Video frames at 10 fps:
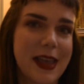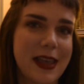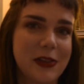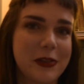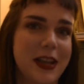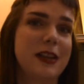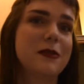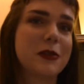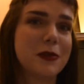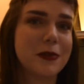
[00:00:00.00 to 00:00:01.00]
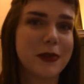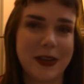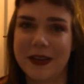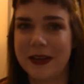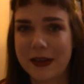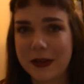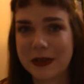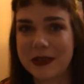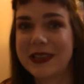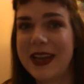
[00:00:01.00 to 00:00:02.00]
a creative career
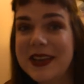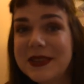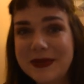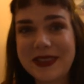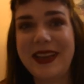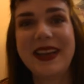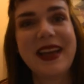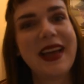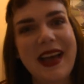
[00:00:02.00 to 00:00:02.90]
creatively